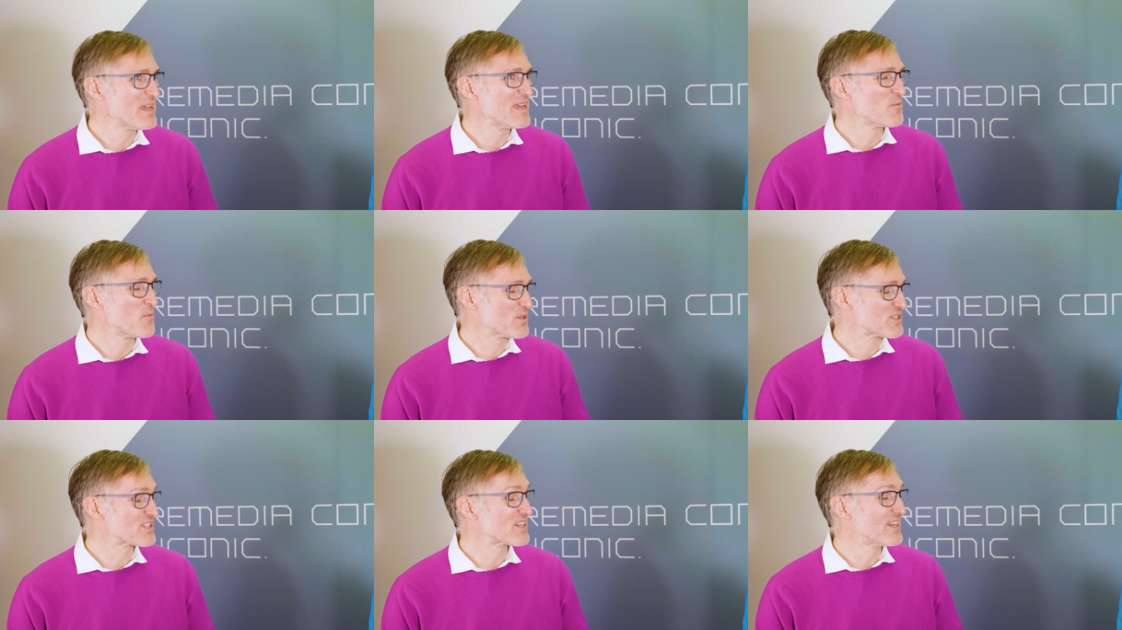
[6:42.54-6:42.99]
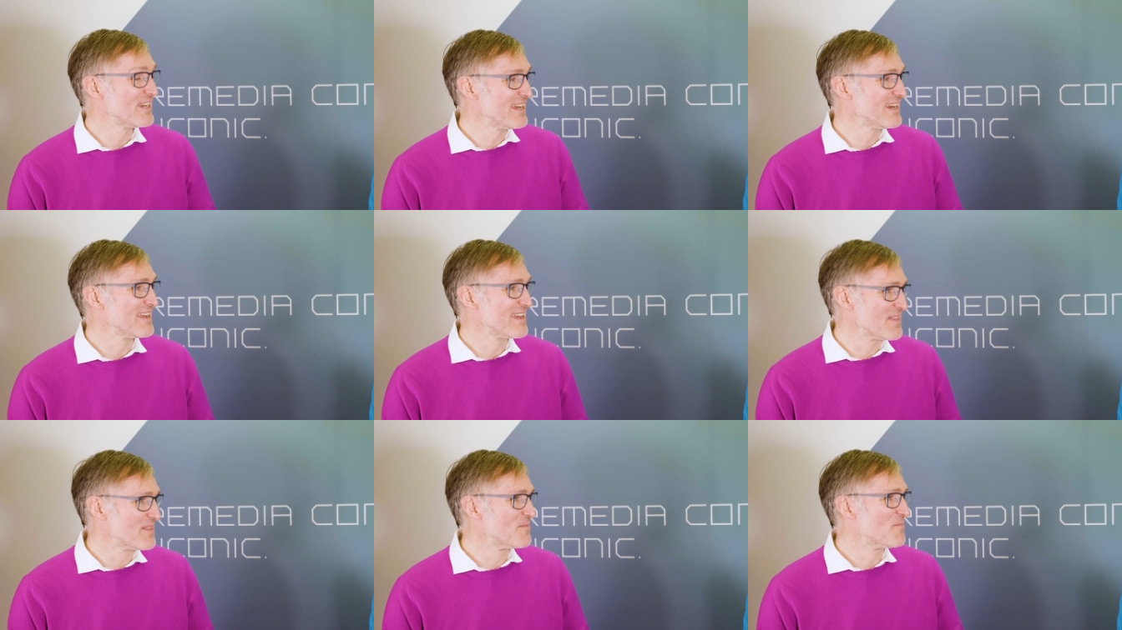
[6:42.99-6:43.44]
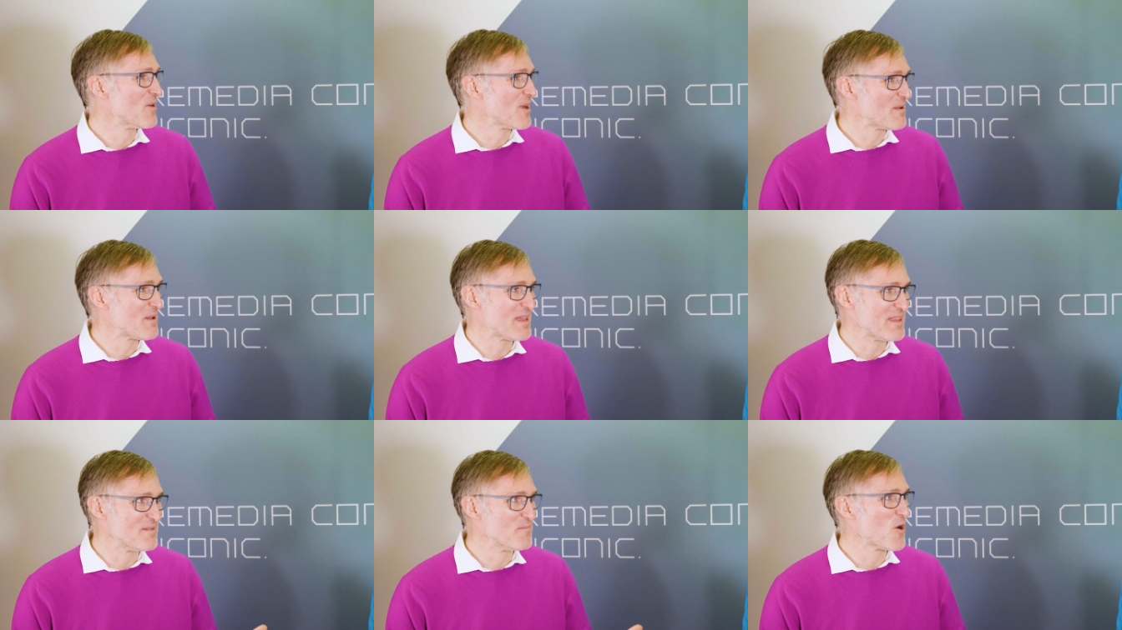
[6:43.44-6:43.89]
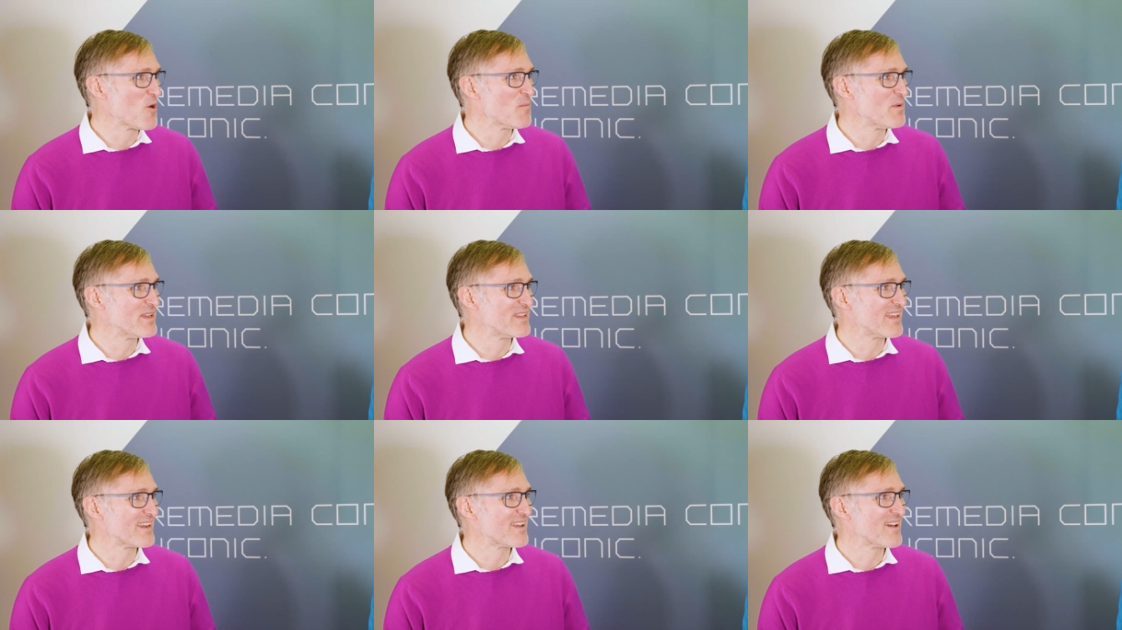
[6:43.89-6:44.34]
me, it was clearly in the in the
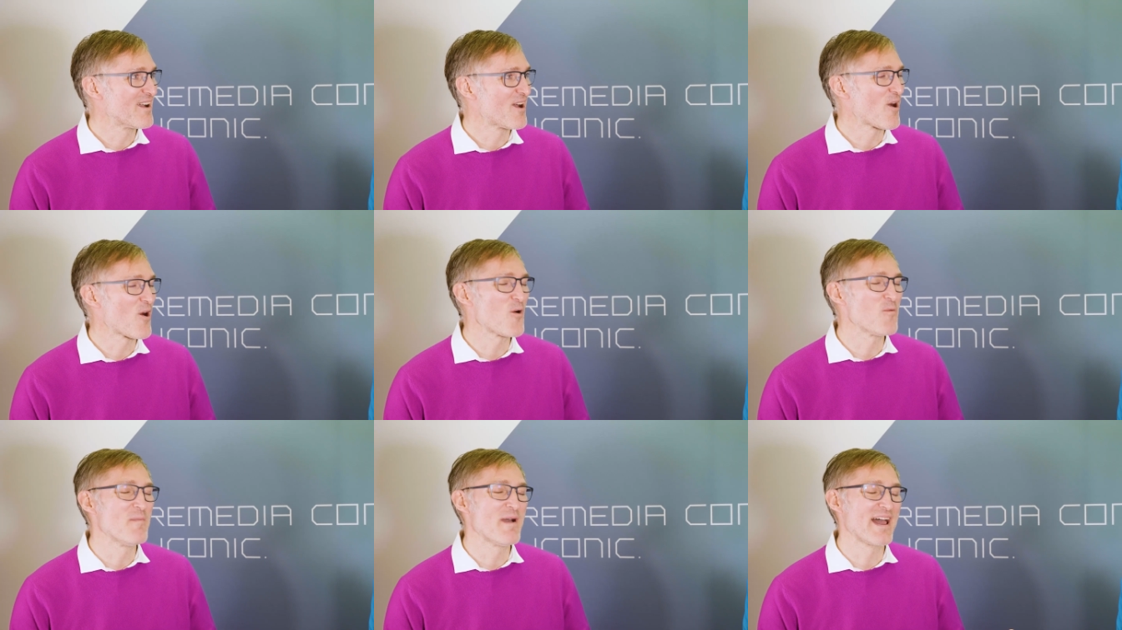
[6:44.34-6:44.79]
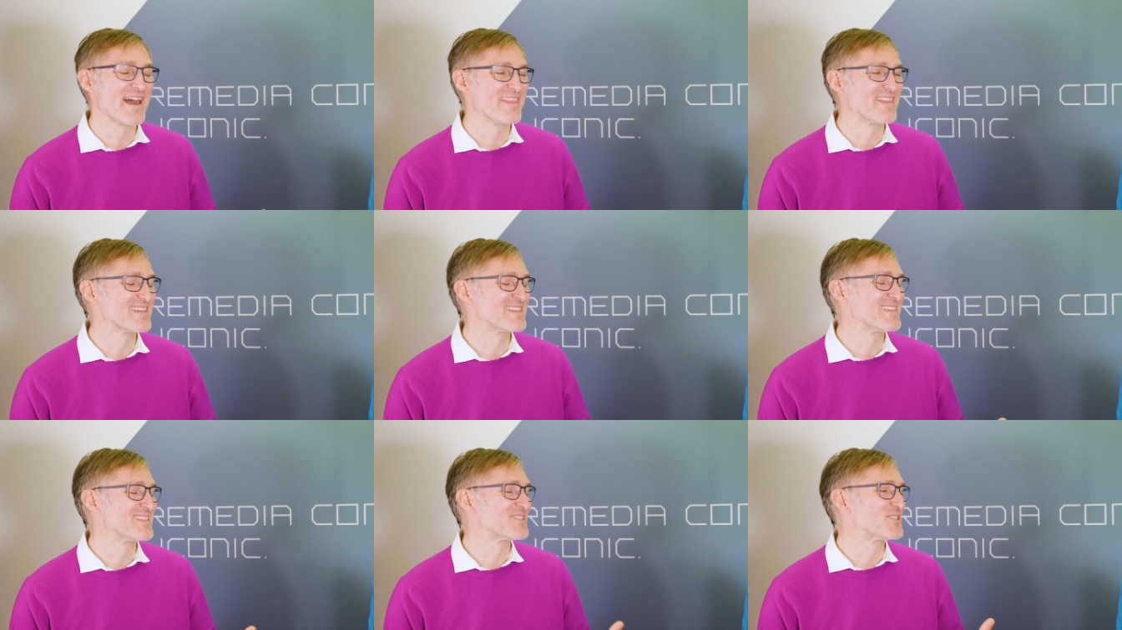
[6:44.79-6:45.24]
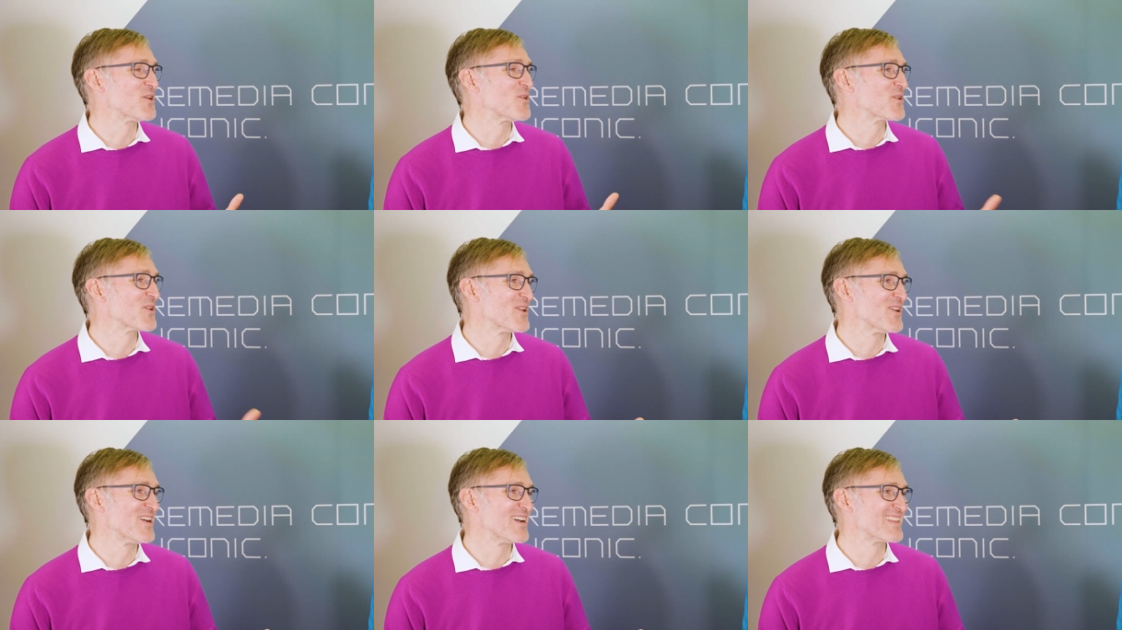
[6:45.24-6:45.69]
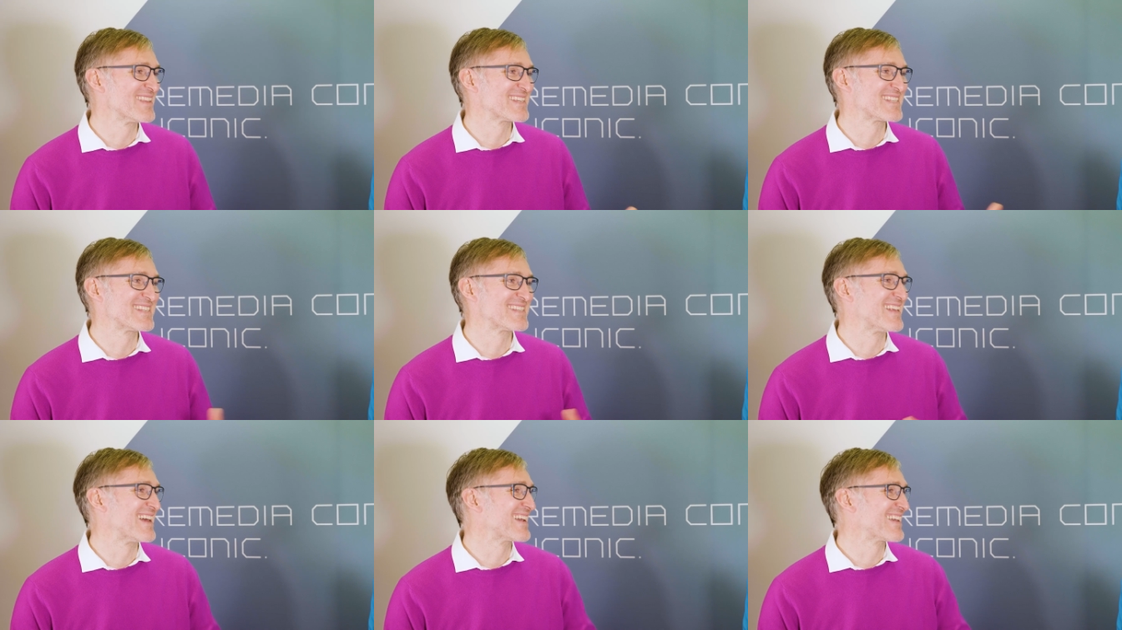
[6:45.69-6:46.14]
moment that, oh man, this is so good.
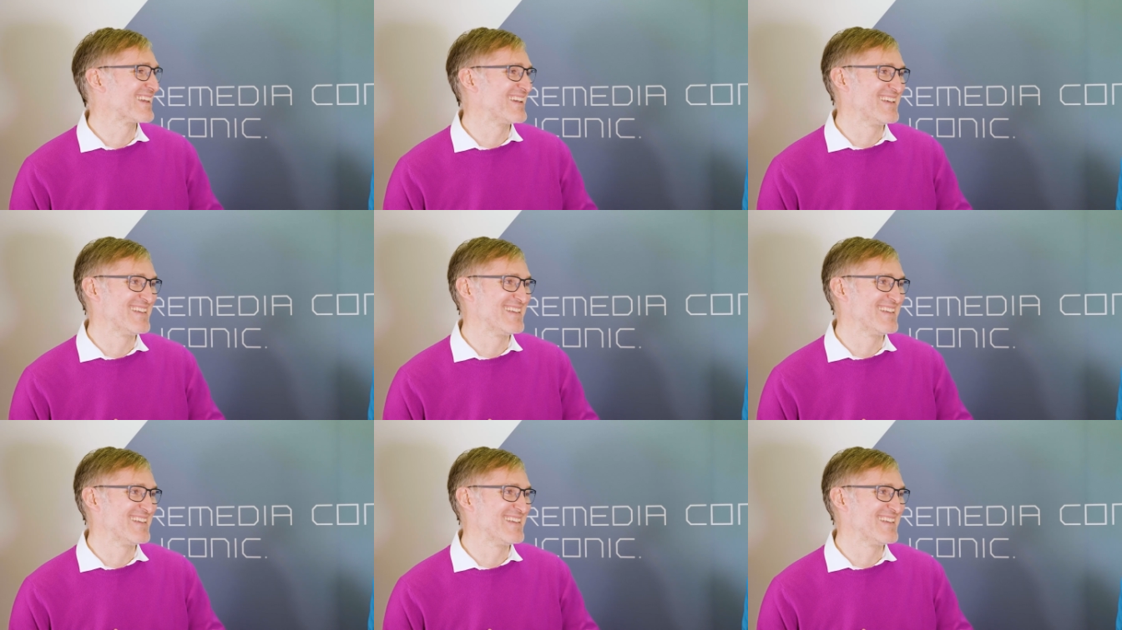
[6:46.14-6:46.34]
This is like